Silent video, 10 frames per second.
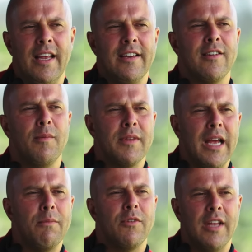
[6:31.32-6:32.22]
they
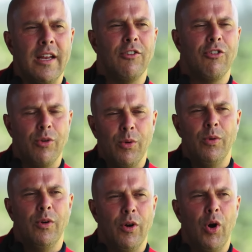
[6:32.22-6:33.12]
sometimes tend to
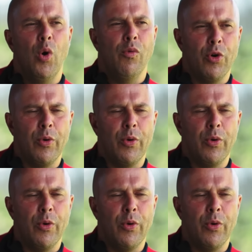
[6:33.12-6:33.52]
over